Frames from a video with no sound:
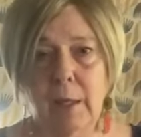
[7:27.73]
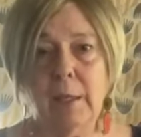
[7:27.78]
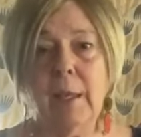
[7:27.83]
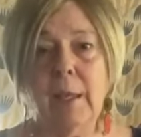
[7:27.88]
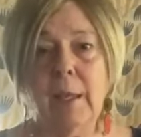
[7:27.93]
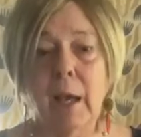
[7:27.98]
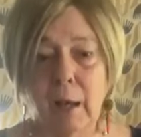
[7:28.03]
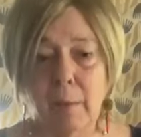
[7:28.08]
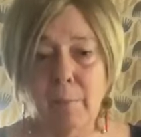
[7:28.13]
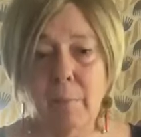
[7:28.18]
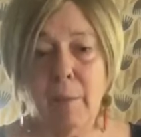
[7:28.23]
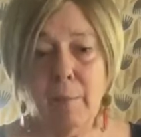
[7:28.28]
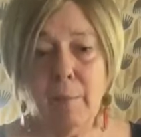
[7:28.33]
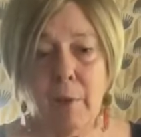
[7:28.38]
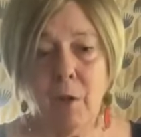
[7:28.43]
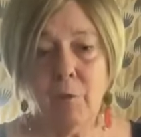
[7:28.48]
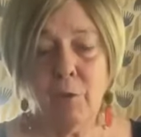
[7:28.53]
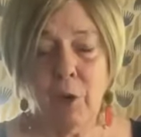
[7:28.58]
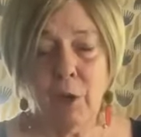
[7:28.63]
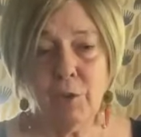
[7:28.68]
Yeah, my
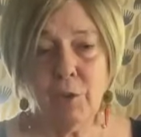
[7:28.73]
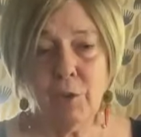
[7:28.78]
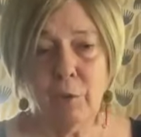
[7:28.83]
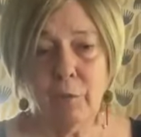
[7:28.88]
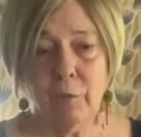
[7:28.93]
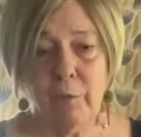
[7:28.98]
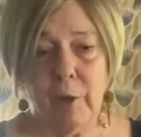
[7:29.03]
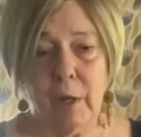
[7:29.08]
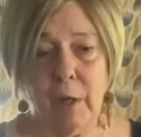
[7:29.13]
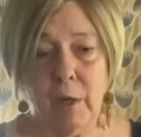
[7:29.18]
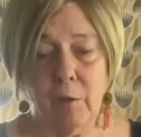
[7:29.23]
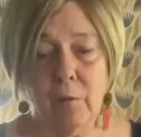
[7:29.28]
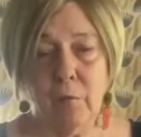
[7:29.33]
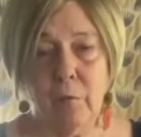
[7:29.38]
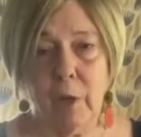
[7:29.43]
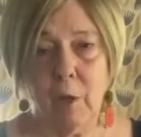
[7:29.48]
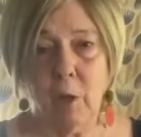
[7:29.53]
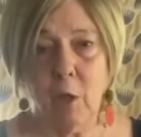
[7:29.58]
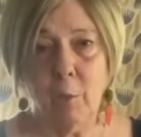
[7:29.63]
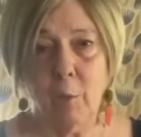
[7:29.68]
mouth also fell
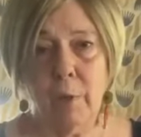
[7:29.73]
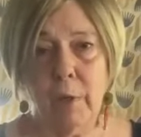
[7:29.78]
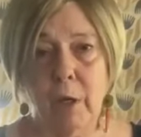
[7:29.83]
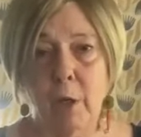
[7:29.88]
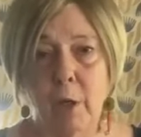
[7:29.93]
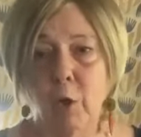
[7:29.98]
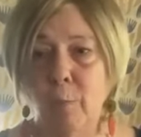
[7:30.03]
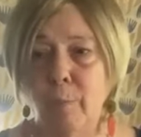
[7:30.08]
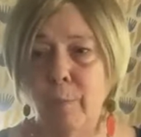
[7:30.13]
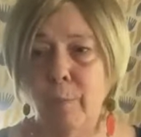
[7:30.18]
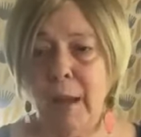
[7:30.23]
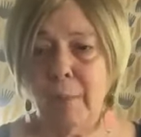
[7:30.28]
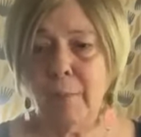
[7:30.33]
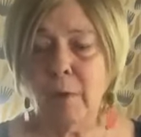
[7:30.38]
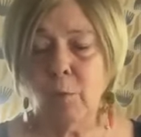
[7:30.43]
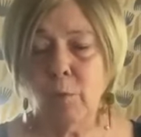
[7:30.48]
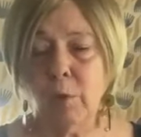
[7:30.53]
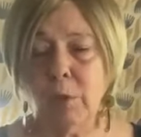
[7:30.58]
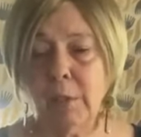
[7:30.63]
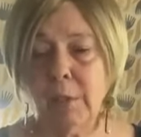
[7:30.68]
open, and her
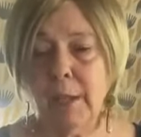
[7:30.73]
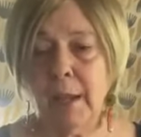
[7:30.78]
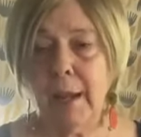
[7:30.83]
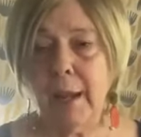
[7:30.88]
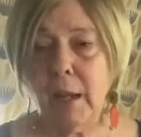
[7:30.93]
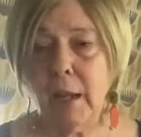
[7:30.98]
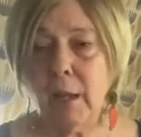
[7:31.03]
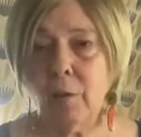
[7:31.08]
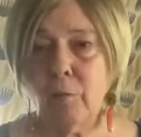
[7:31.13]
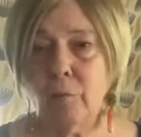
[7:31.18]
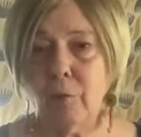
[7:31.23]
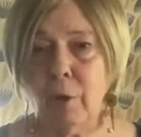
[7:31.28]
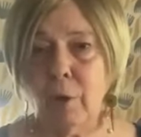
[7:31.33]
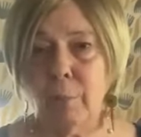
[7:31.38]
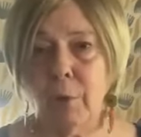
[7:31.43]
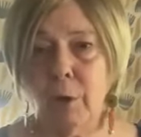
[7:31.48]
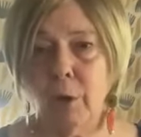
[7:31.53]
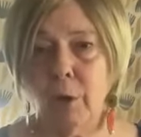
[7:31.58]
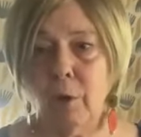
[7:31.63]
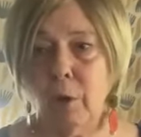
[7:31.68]
baby was taken
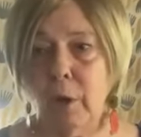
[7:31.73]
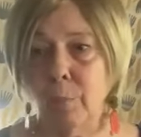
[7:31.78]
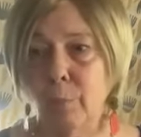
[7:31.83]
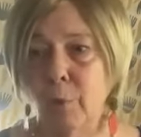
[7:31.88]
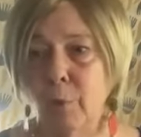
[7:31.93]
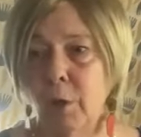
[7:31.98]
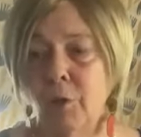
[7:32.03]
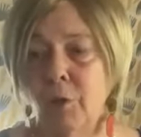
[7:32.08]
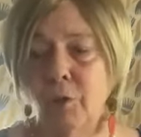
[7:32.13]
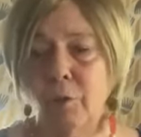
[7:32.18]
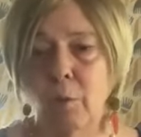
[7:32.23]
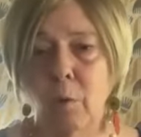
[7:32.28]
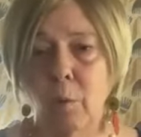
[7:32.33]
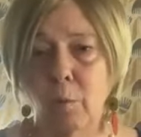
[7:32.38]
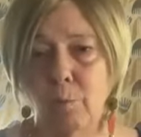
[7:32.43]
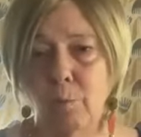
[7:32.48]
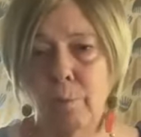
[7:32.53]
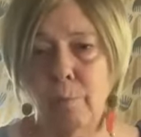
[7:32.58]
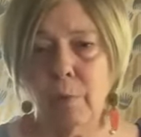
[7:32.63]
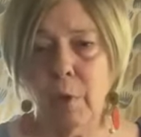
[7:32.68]
from her and put
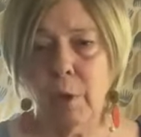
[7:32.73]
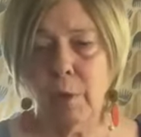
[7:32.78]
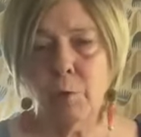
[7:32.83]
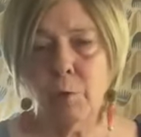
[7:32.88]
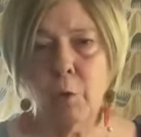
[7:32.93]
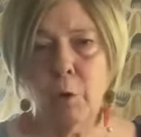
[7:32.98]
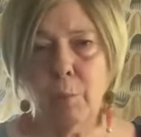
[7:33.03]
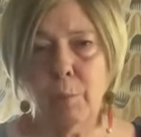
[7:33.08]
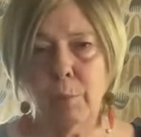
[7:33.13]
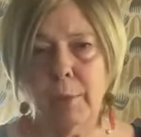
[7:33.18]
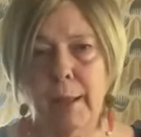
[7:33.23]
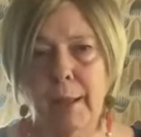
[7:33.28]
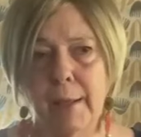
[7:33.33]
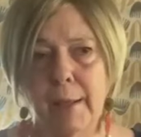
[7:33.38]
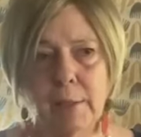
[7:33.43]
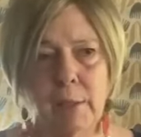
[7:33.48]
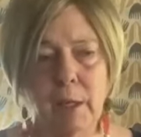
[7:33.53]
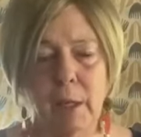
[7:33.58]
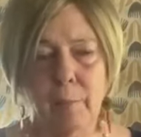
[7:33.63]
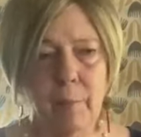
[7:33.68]
into a
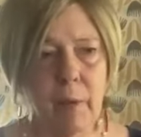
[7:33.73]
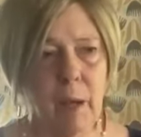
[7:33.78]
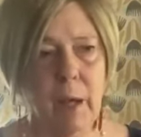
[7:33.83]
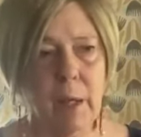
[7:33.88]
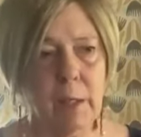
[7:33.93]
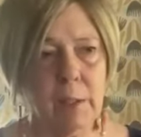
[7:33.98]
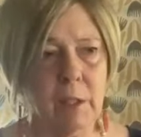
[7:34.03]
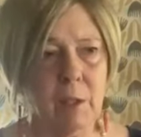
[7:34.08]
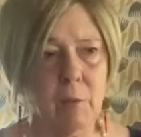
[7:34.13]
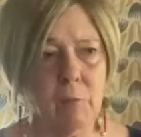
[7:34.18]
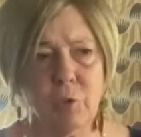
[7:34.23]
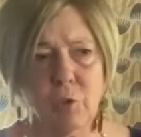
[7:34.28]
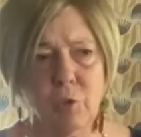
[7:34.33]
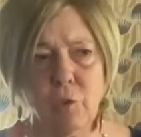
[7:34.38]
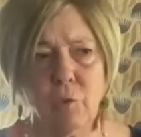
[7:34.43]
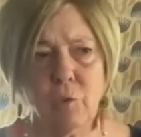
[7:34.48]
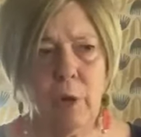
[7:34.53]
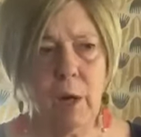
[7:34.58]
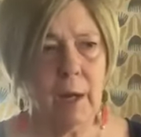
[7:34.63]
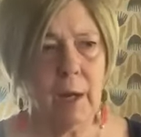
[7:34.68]
plastic box, and was
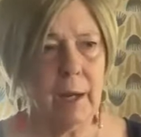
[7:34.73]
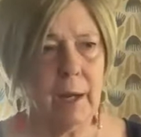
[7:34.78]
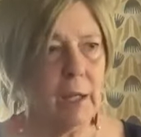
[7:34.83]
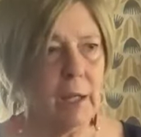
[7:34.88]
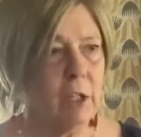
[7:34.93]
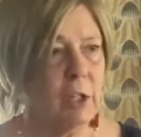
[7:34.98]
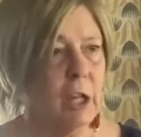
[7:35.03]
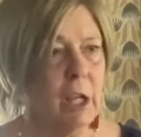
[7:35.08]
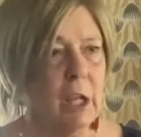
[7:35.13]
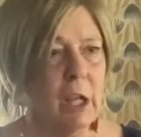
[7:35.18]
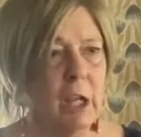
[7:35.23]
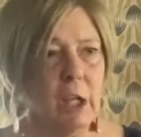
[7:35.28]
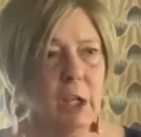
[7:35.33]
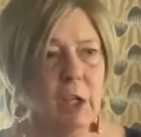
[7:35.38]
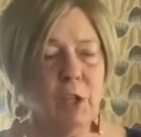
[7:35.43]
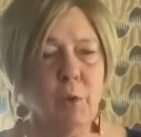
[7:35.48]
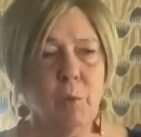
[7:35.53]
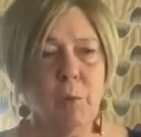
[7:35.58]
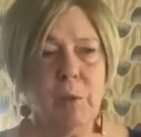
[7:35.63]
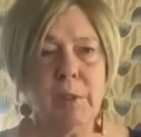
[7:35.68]
crying, and
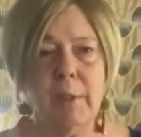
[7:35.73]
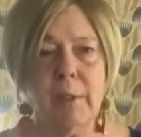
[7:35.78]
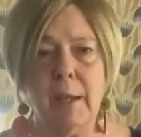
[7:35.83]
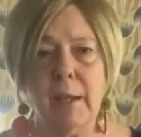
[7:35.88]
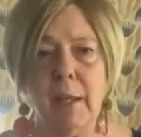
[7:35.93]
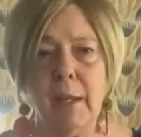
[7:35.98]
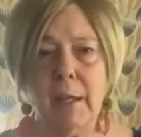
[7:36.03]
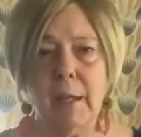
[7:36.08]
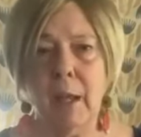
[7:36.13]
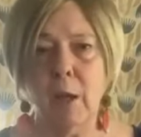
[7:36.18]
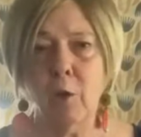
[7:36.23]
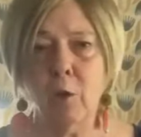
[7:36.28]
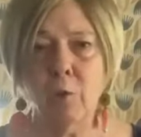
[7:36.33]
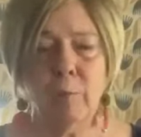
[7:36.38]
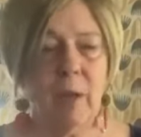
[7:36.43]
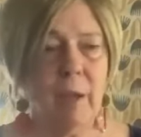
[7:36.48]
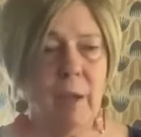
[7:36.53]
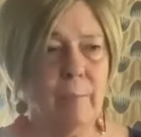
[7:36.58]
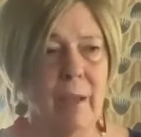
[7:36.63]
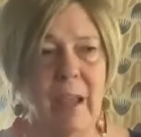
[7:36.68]
she was saying, "Can I
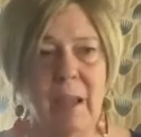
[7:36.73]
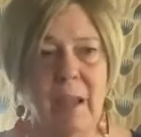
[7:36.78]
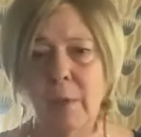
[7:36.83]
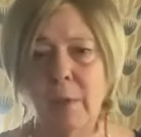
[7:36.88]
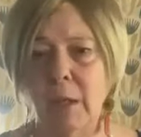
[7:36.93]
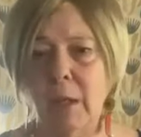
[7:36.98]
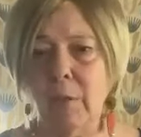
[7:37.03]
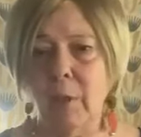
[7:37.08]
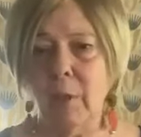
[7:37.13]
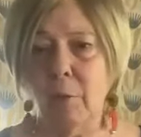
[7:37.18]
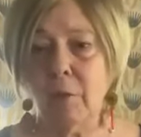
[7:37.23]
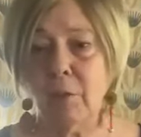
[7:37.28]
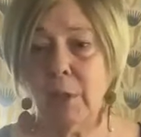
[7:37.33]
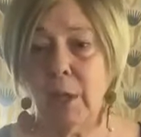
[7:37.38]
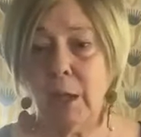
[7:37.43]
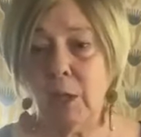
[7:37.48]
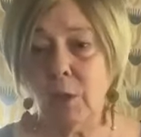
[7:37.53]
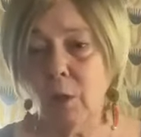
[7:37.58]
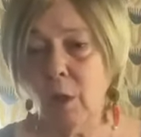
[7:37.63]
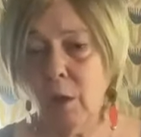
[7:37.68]
hold my baby?" And they were
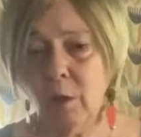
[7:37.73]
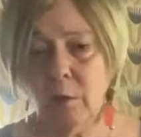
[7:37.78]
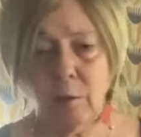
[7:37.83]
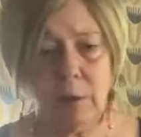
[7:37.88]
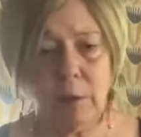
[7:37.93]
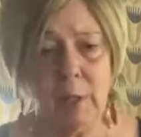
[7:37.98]
saying no.